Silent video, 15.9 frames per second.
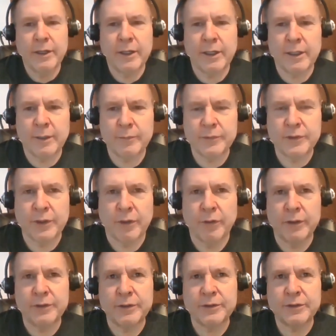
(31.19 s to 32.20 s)
Um,
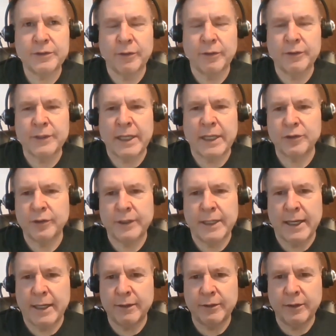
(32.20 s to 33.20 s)
so it's so it's actually
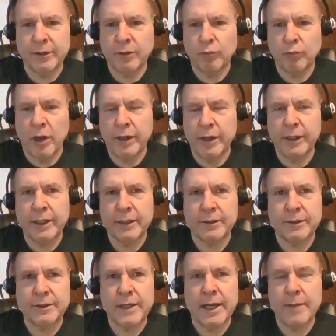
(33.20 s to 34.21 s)
not, you know, running at
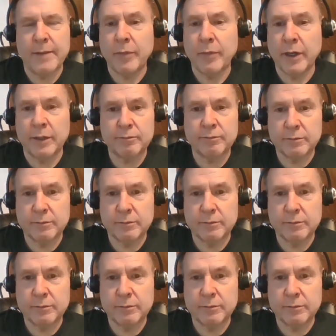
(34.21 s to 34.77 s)
the time, but